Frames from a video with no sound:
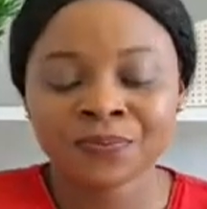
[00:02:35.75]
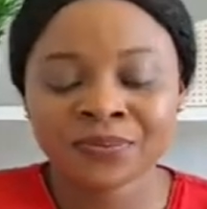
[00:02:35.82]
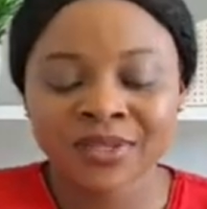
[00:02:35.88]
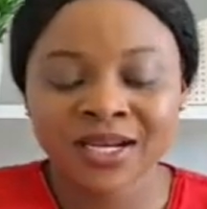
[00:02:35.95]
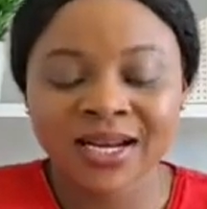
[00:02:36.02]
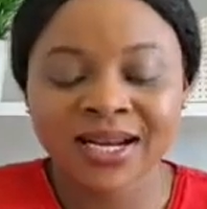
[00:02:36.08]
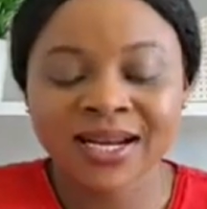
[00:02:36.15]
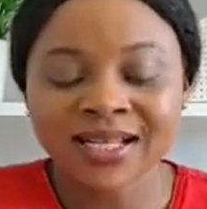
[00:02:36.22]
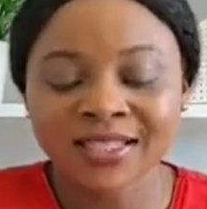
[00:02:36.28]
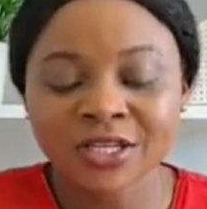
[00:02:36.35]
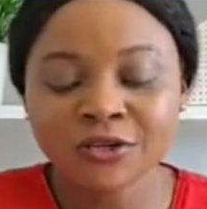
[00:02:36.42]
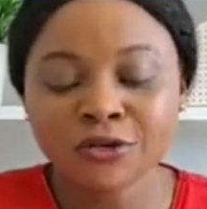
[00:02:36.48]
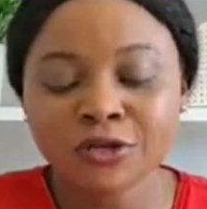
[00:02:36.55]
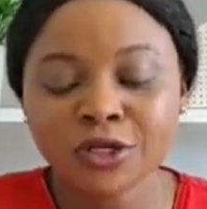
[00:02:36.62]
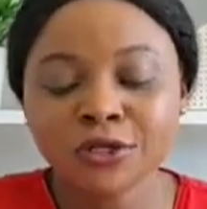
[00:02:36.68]
Then another
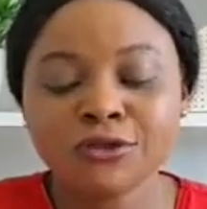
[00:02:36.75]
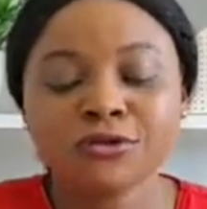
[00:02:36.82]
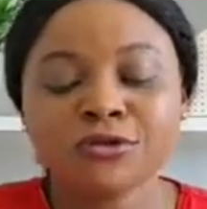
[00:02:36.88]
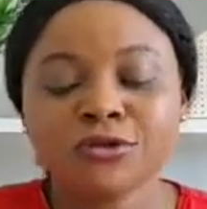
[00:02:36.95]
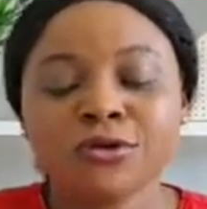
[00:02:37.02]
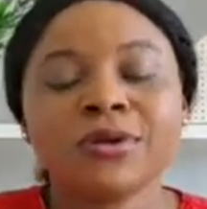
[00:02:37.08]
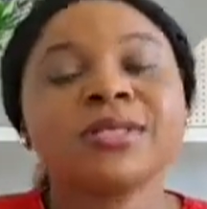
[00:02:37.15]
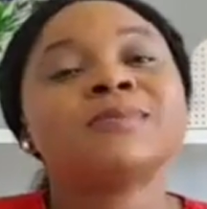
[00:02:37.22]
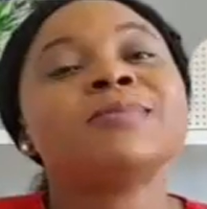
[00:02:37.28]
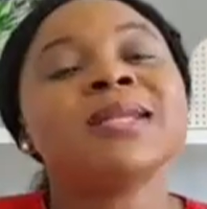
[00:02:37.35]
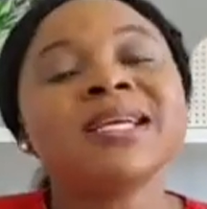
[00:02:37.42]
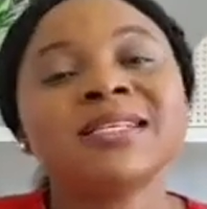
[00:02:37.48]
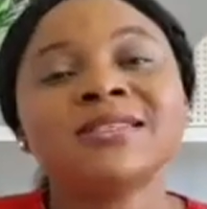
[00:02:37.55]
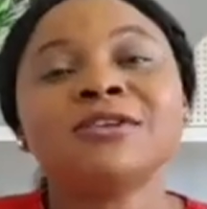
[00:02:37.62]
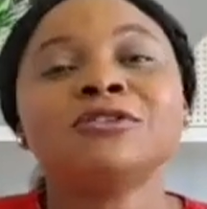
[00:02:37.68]
thing you need to know is,
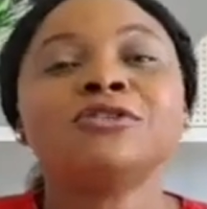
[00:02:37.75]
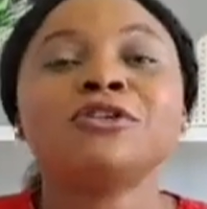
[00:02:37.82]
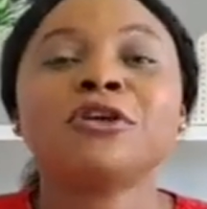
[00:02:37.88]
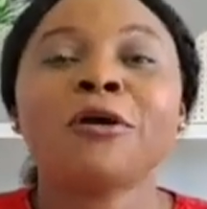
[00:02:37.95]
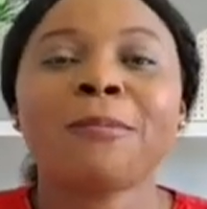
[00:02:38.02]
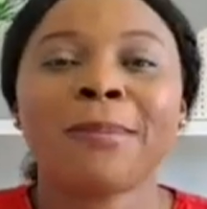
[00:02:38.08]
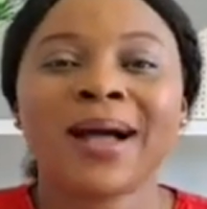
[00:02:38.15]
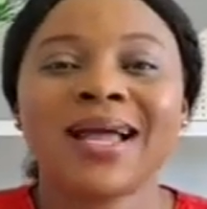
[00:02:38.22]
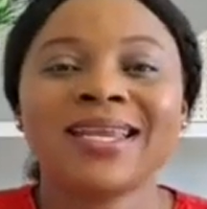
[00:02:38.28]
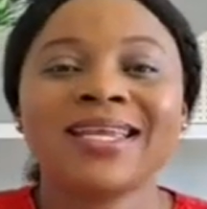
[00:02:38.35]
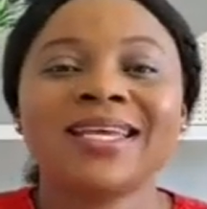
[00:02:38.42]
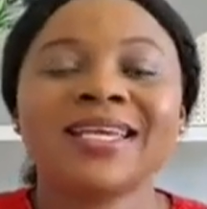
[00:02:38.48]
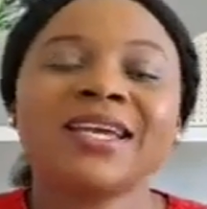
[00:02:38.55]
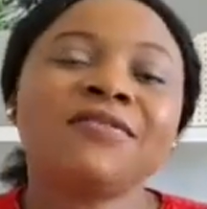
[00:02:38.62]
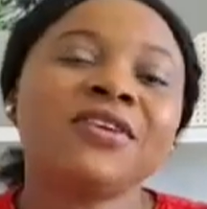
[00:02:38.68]
please do not
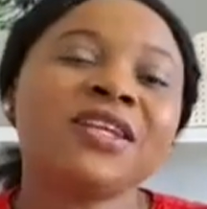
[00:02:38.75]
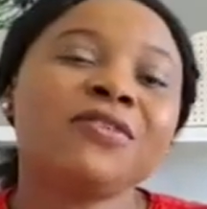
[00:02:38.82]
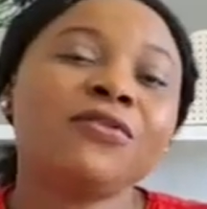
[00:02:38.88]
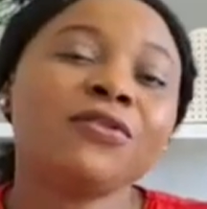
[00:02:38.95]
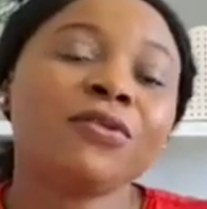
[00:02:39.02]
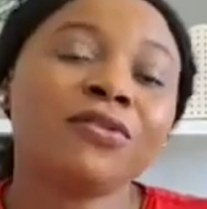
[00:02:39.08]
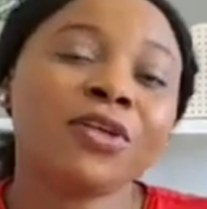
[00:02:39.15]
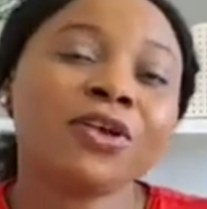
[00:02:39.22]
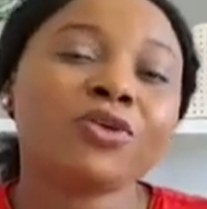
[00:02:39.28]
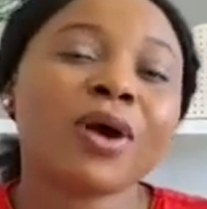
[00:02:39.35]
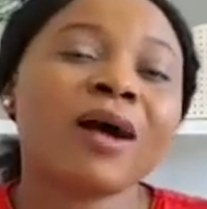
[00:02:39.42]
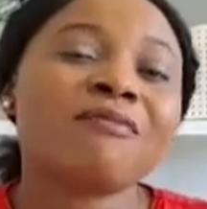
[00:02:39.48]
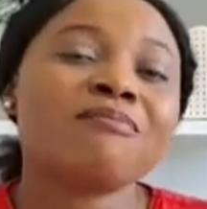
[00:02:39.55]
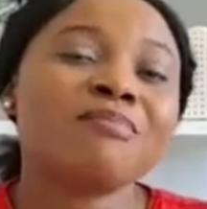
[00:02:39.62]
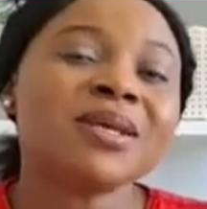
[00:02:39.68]
panic even if you think you
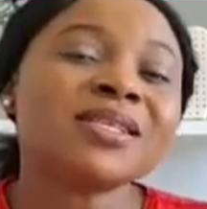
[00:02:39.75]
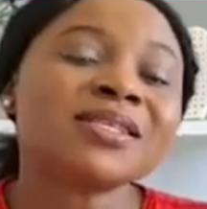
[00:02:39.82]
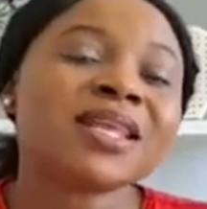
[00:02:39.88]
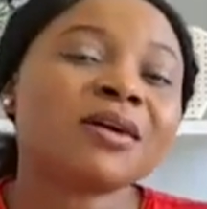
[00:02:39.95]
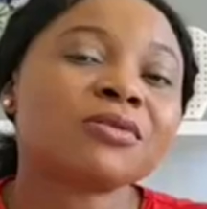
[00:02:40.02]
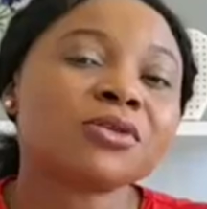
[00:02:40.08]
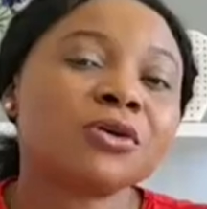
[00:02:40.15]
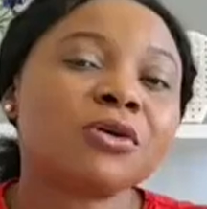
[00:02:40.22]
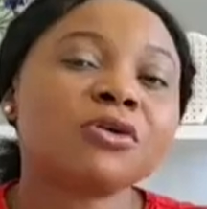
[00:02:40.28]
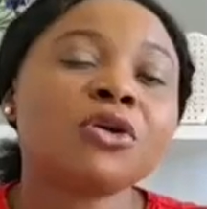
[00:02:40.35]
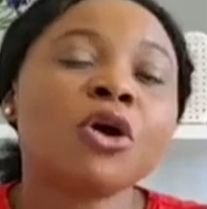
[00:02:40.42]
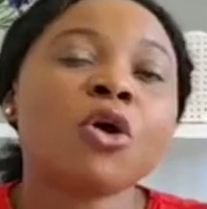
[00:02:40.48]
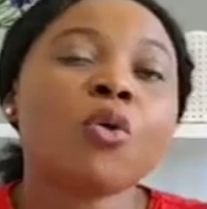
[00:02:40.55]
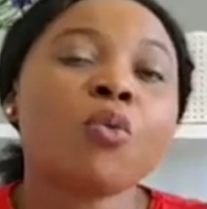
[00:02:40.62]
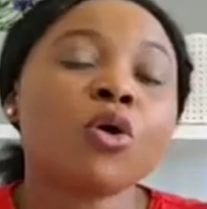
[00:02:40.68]
have missed out on
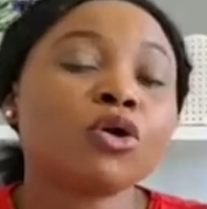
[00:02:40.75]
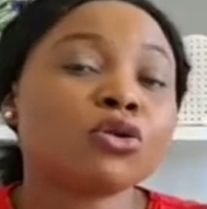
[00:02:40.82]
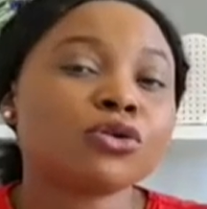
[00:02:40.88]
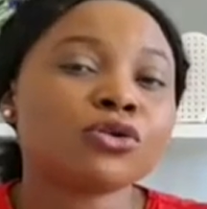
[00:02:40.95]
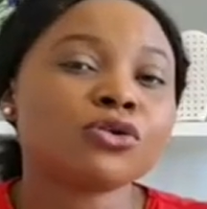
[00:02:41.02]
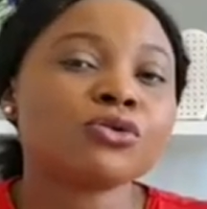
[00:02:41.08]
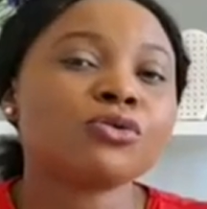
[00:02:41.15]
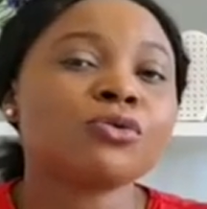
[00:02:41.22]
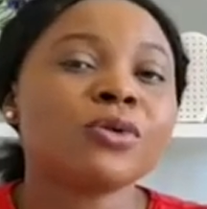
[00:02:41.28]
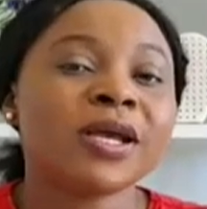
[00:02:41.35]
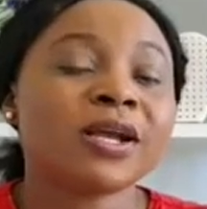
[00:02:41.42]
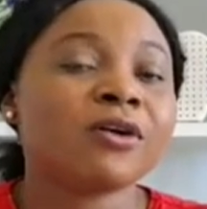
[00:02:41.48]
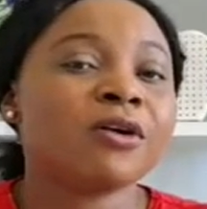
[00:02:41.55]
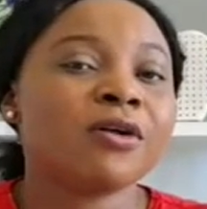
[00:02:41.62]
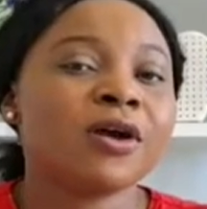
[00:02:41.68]
1 or 2
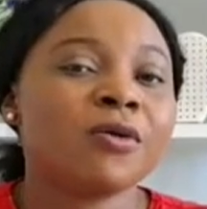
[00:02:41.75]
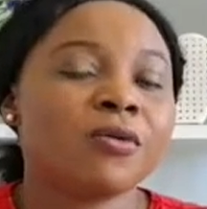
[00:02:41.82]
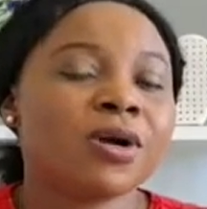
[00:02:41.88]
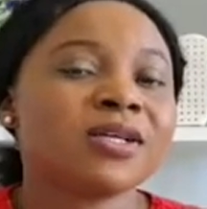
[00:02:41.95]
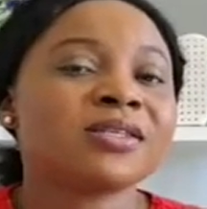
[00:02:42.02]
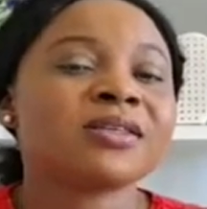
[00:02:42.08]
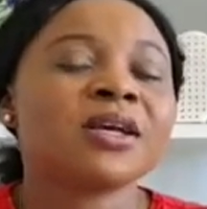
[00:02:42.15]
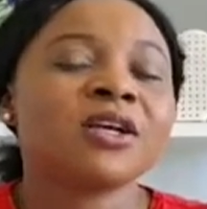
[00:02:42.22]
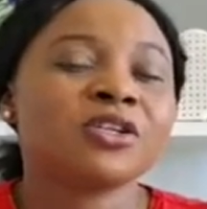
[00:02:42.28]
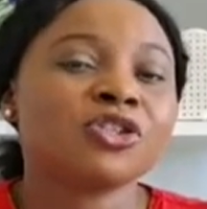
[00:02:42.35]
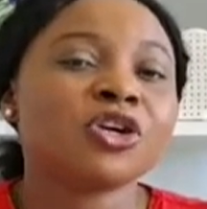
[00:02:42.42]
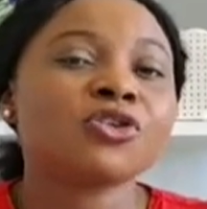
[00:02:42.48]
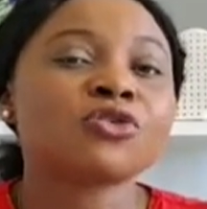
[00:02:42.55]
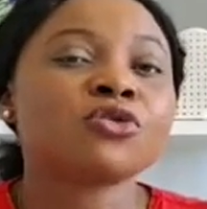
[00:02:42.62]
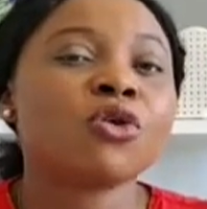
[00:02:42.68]
incorrect words.
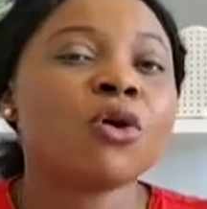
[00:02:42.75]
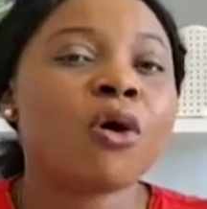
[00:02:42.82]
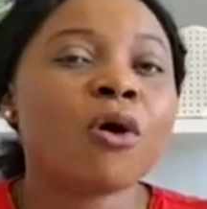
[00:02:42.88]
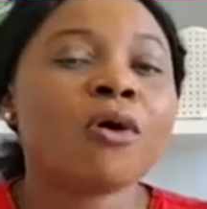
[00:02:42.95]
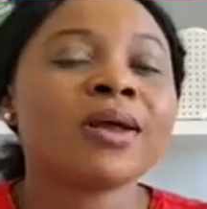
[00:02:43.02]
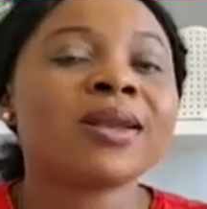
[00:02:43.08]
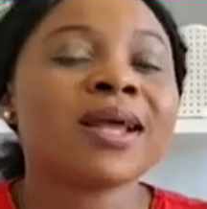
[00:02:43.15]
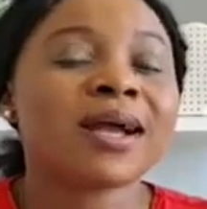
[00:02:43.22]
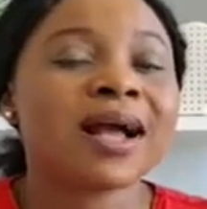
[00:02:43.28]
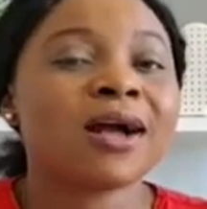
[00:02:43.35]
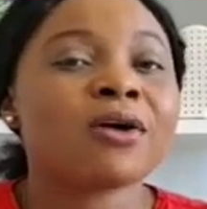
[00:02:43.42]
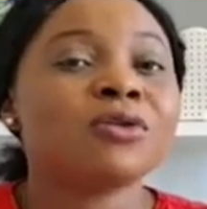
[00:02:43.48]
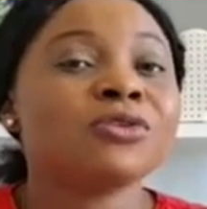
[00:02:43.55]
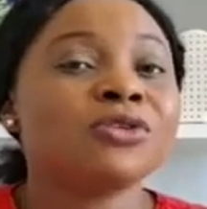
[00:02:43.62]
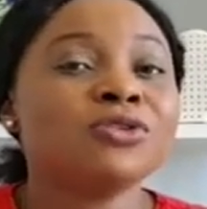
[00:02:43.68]
Just go on
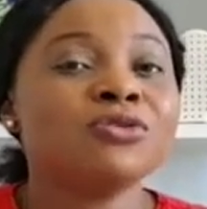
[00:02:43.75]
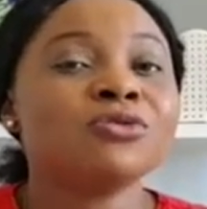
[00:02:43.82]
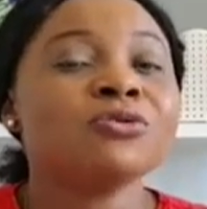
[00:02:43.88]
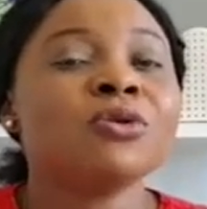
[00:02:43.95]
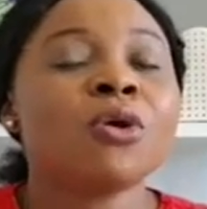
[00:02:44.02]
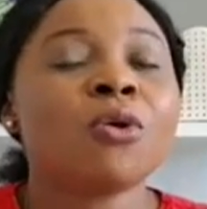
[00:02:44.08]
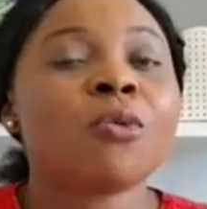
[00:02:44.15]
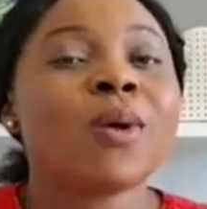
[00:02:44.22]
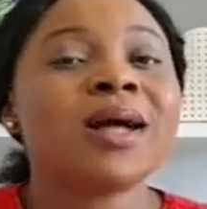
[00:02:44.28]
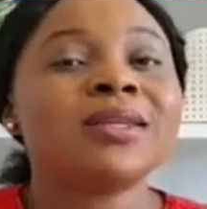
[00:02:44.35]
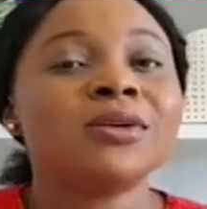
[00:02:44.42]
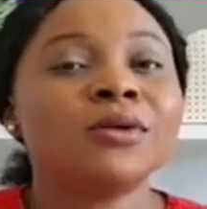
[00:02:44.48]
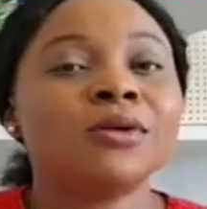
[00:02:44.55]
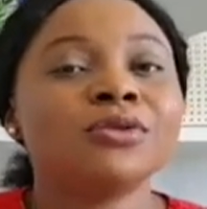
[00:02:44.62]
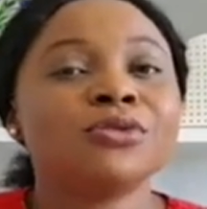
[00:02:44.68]
and continue while
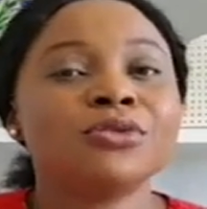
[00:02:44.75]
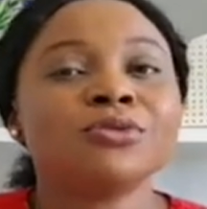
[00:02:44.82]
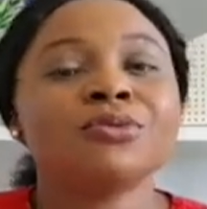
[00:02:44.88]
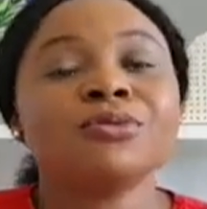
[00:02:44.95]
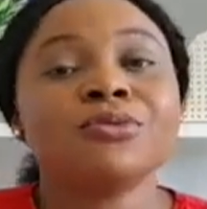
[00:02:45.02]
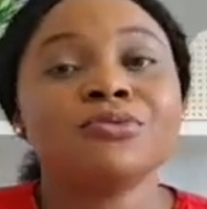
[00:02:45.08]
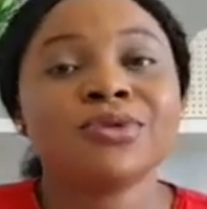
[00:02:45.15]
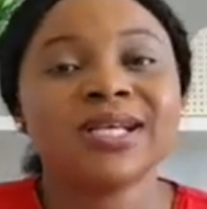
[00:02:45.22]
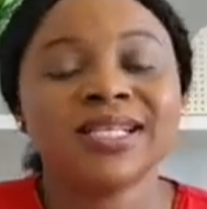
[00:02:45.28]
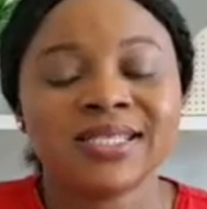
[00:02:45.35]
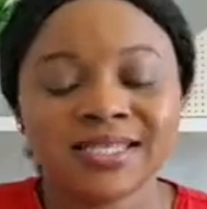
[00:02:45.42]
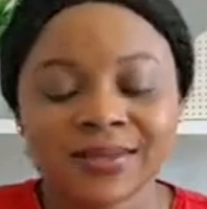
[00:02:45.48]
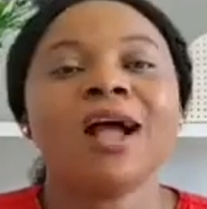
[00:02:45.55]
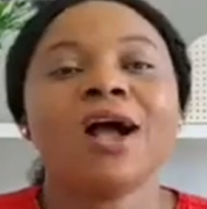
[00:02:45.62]
the audio reads.